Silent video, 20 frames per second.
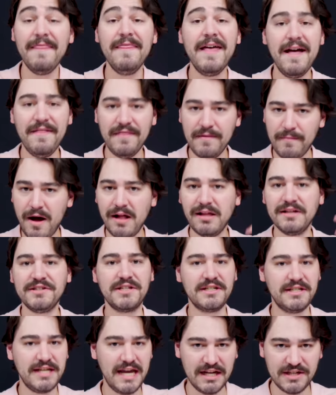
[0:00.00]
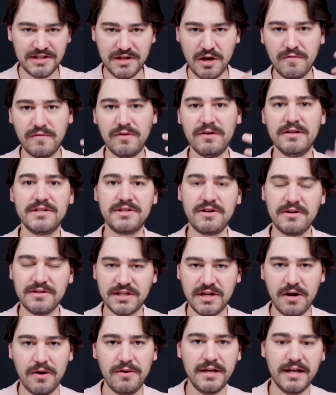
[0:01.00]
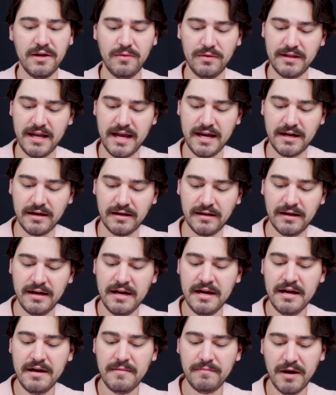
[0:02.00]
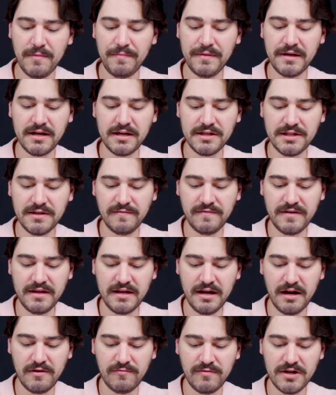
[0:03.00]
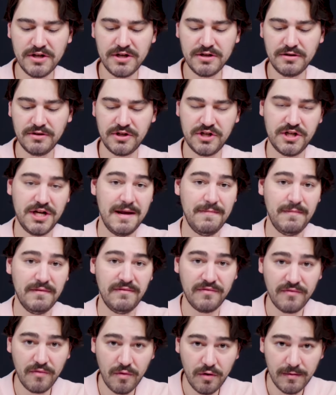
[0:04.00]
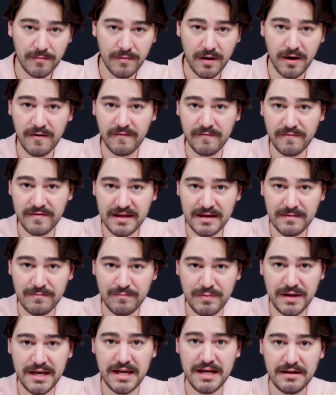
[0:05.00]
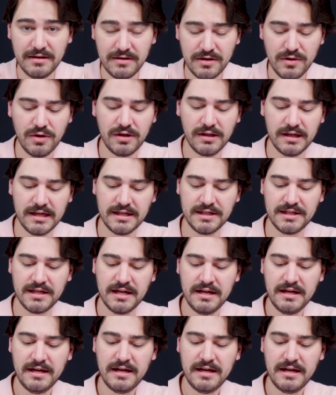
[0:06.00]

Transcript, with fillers: And then the mollusk takes over and starts coating it with nacre. But because of the original shape and form of the bead nucleus,